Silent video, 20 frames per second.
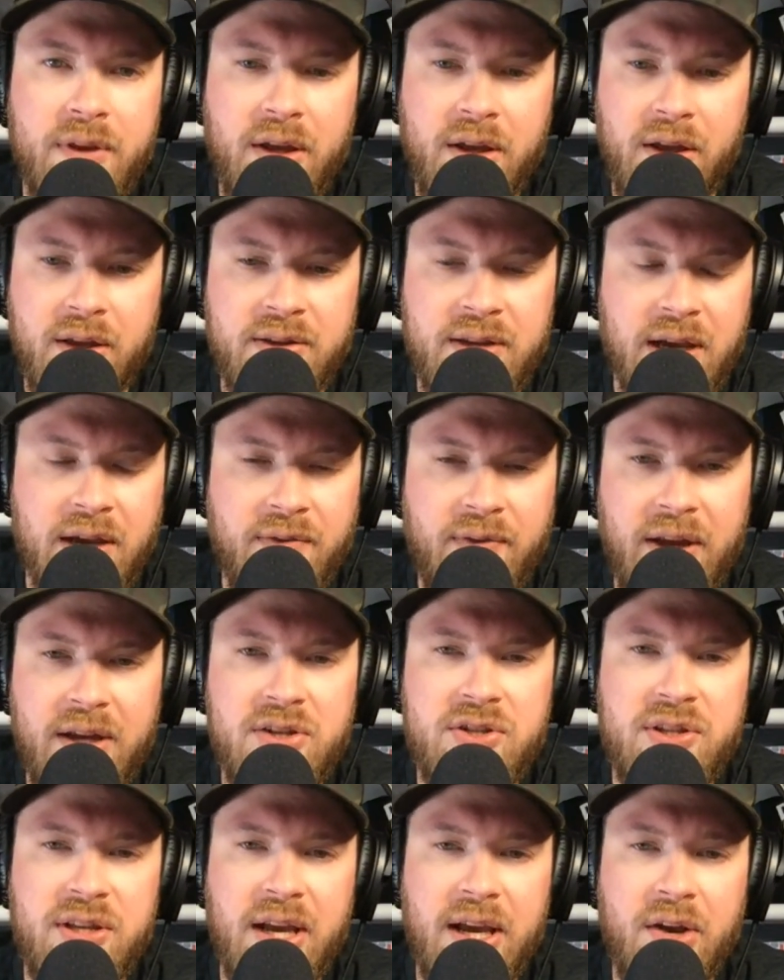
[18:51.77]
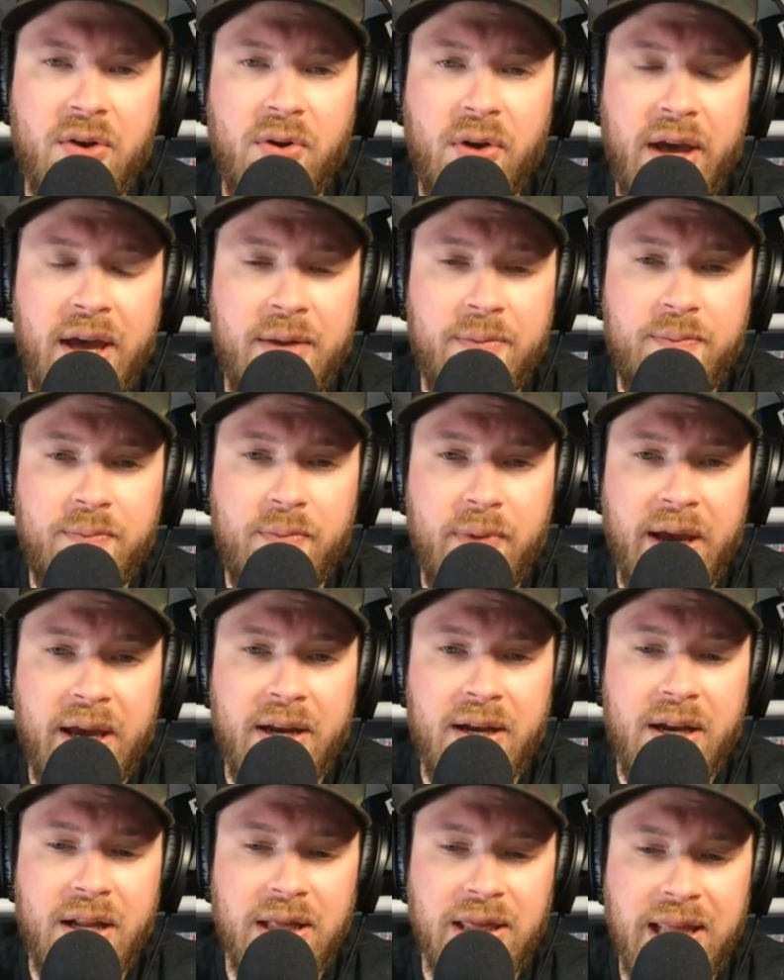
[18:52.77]
take advantage of the angle,
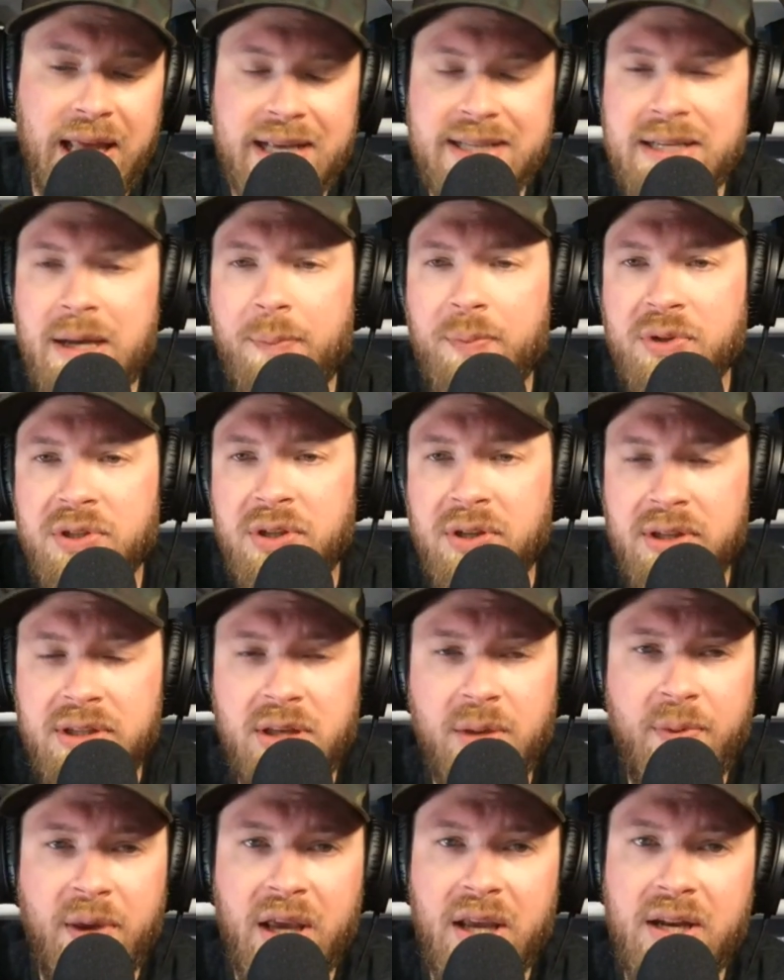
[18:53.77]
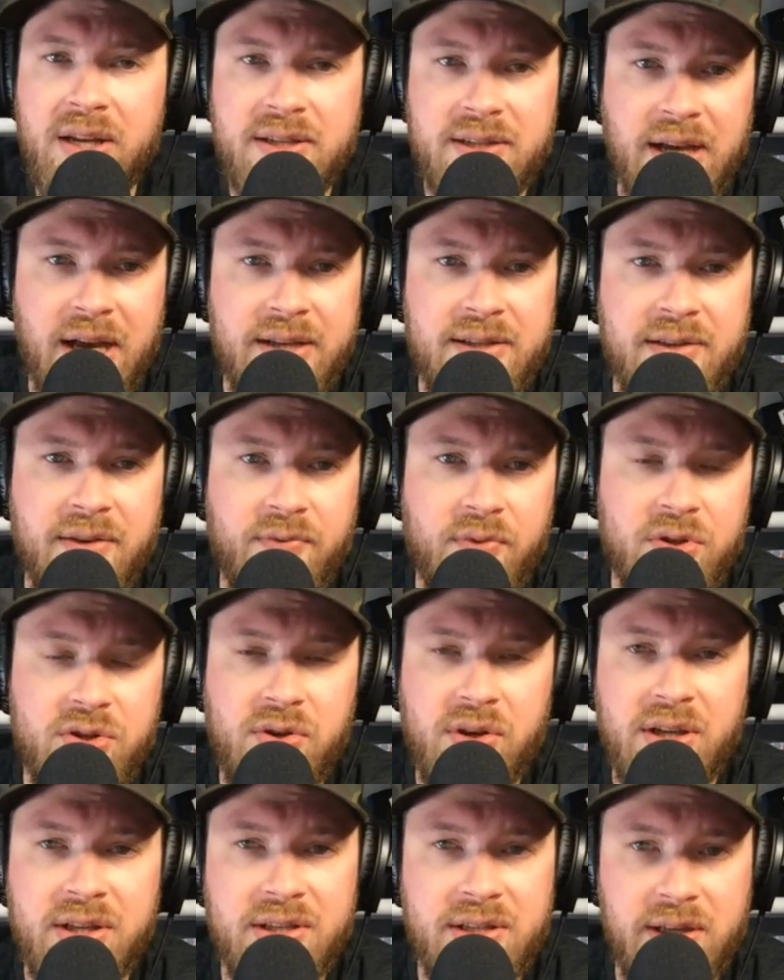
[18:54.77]
and less opportunity to be indecisive, which you
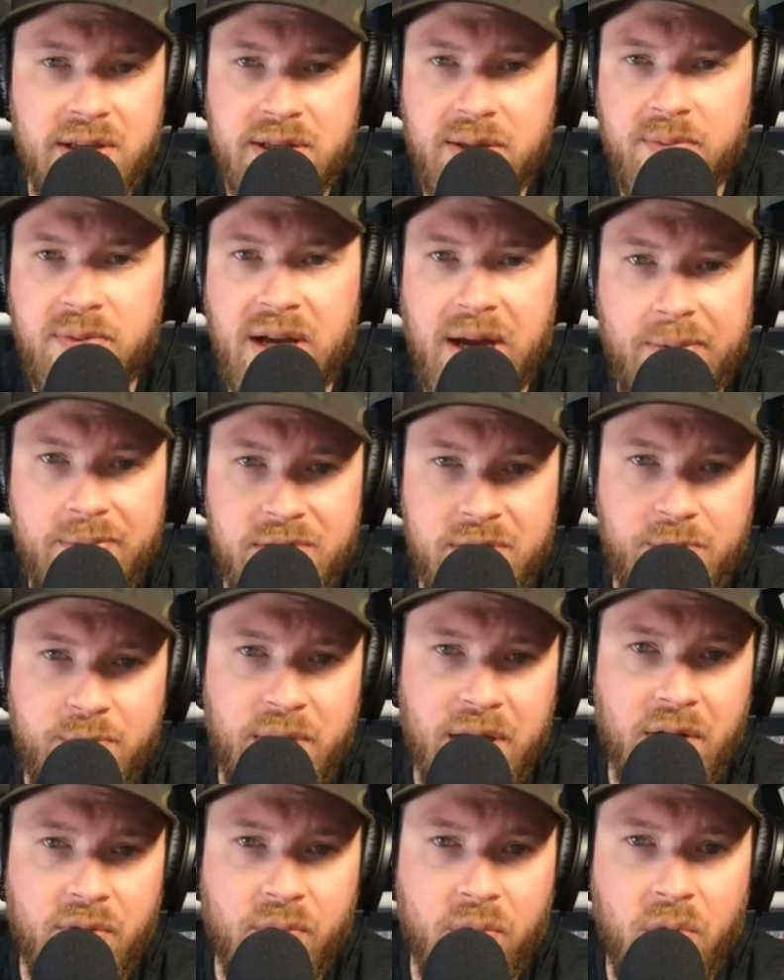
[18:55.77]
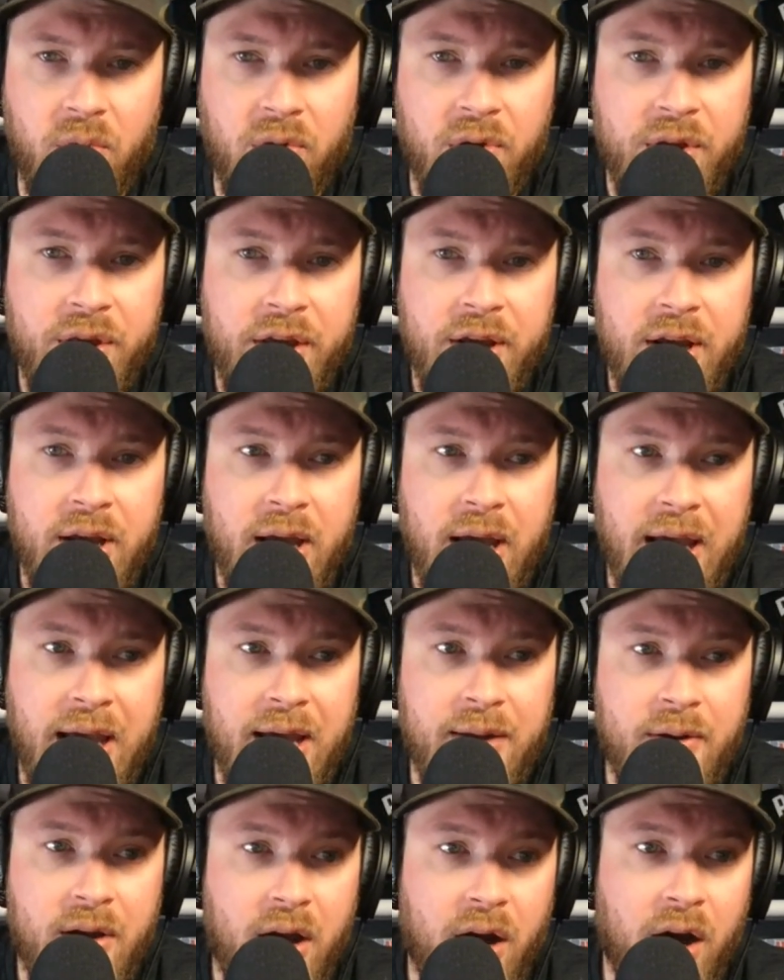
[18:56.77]
can see sometimes in pick and roll.
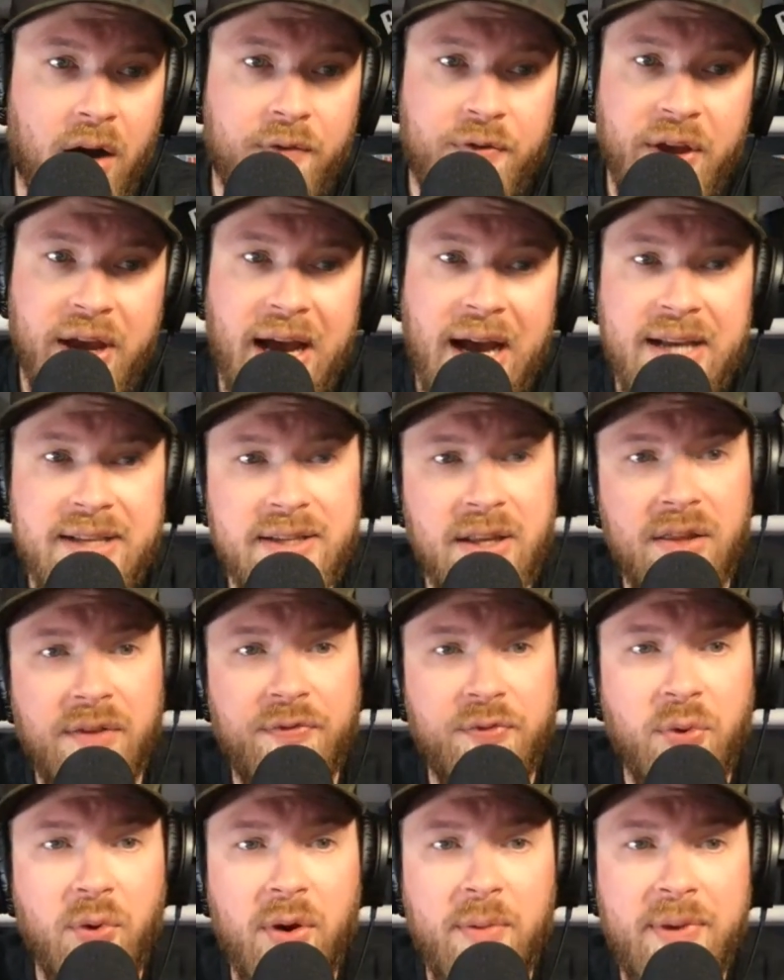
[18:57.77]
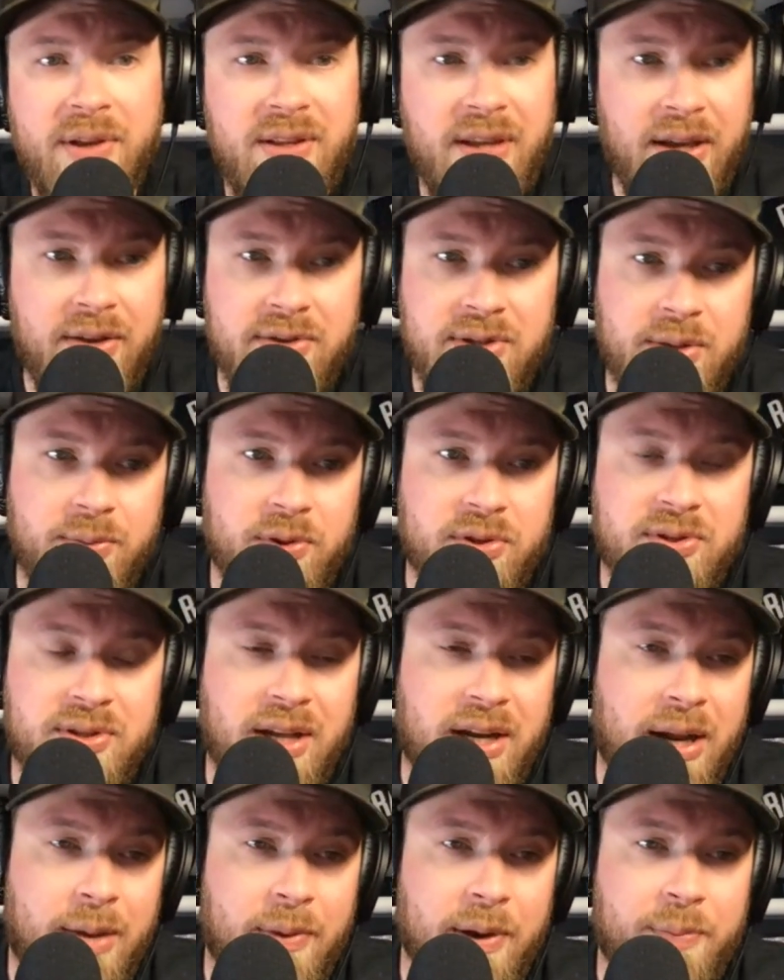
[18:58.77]
And of the guys on the floor, McDaniels is the most
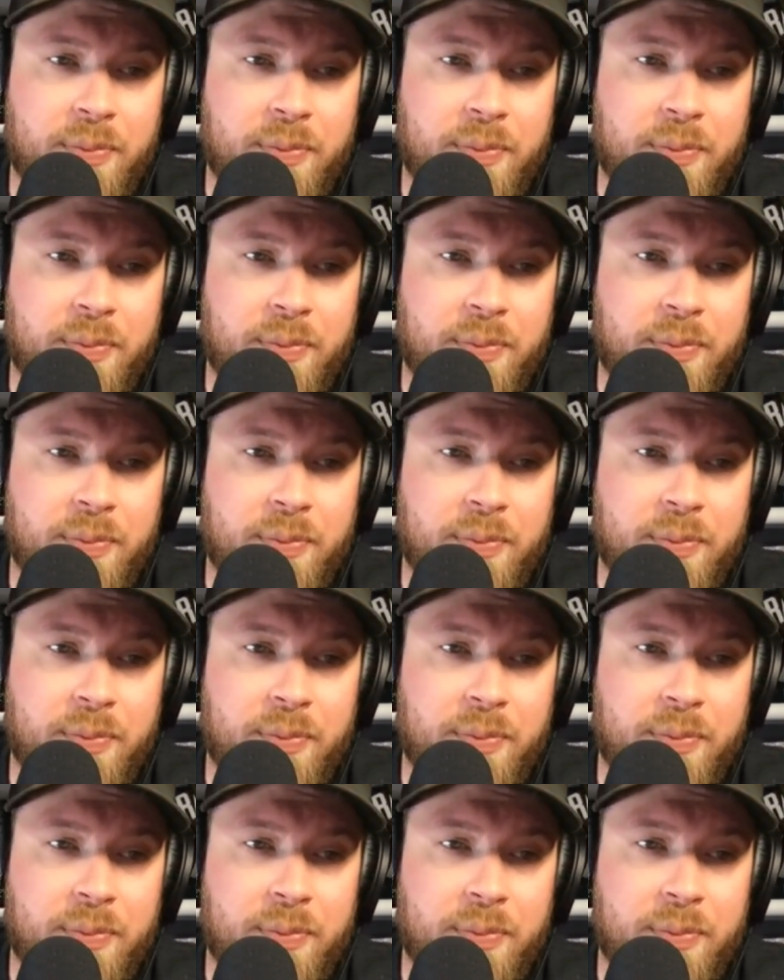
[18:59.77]
dynamic